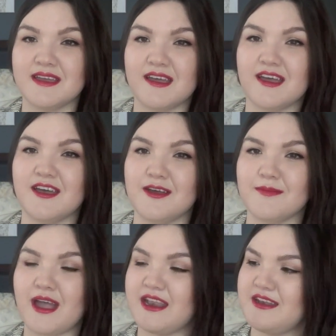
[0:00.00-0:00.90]

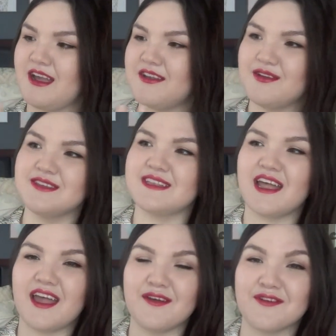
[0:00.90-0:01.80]
I did not notice
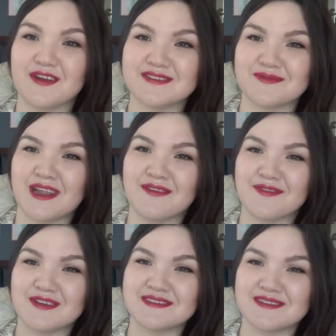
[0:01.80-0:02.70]
that at first when I
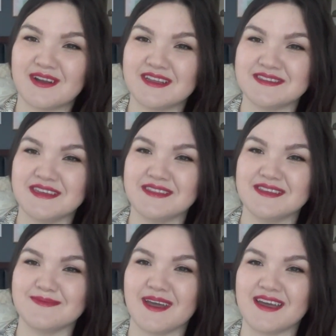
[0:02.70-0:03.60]
first started seeing
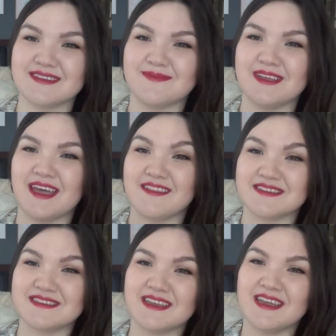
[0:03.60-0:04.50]
these bags, but yeah,
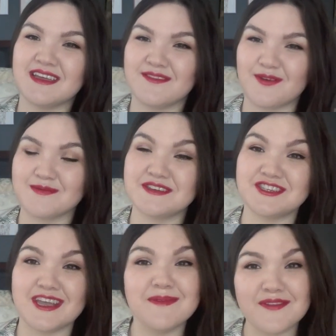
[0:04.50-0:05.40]
this forms the
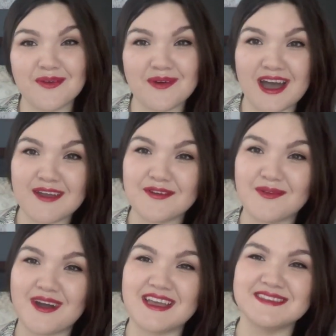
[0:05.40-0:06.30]
shape of the Y for
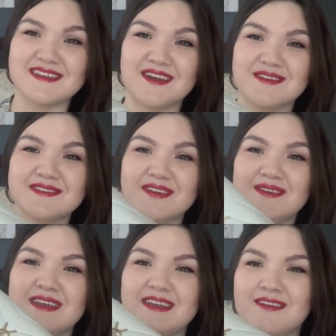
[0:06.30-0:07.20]
YSL. So
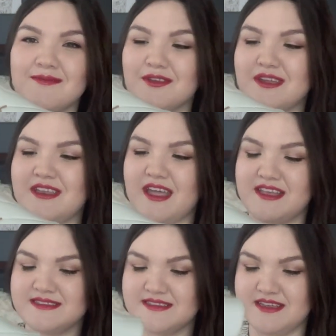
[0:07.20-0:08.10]
really
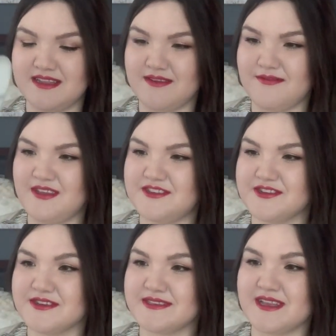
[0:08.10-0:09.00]
nice, neat
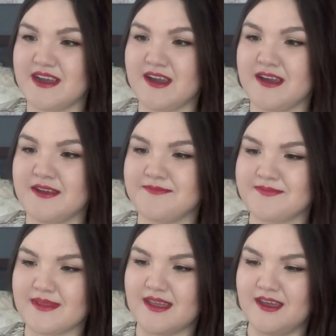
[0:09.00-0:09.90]
features there.
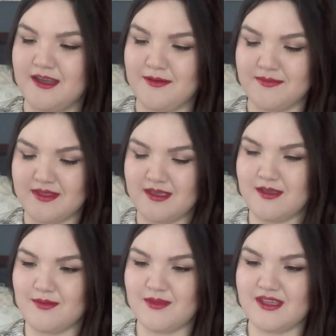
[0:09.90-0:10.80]
But
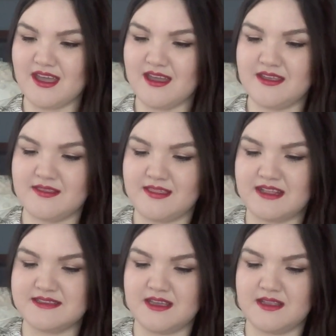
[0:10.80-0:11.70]
yeah,
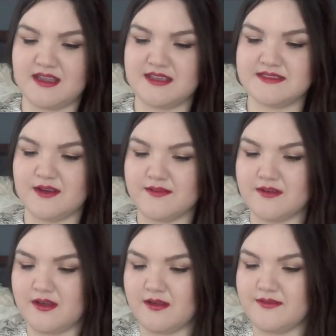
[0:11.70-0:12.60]
that's a nice
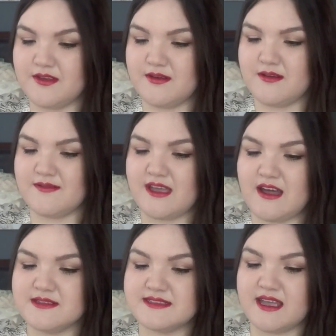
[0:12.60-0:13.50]
overall view of the
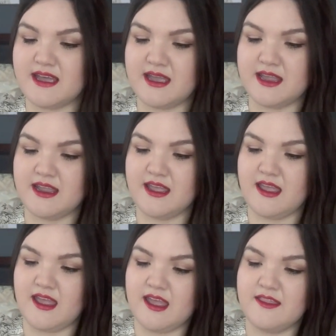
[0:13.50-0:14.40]
outside.
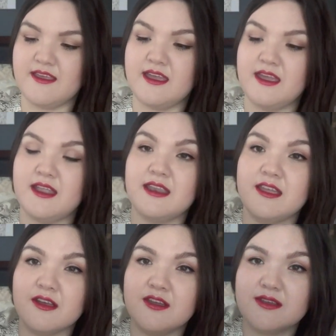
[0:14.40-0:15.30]
And then
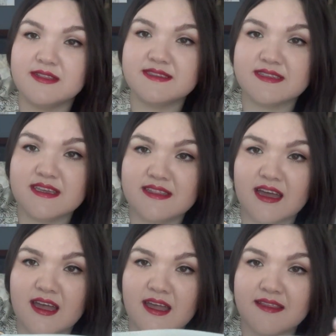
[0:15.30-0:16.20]
here you can see
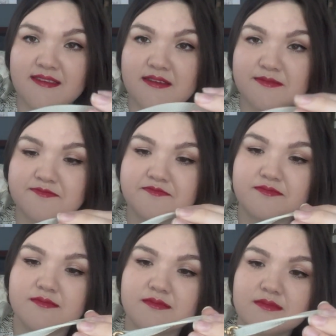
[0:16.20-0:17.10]
that
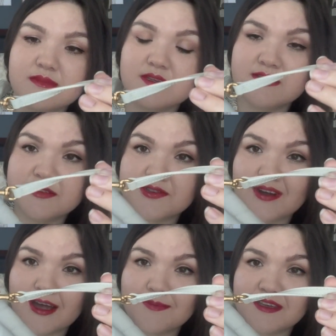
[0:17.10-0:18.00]
the
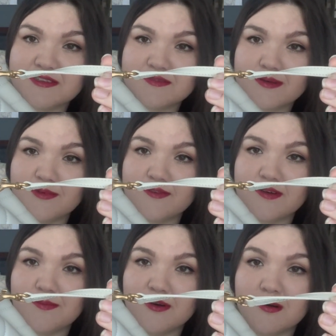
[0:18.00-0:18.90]
strap is
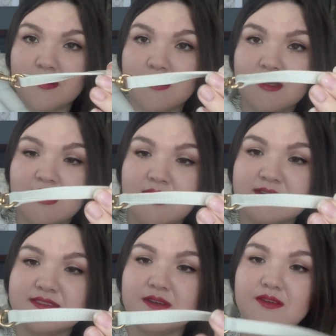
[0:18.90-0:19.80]
removable.
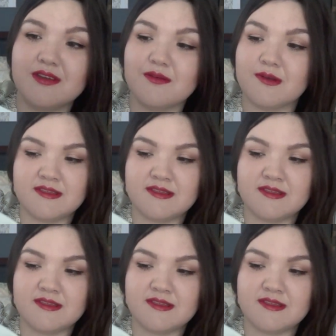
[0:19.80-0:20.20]
So you can wear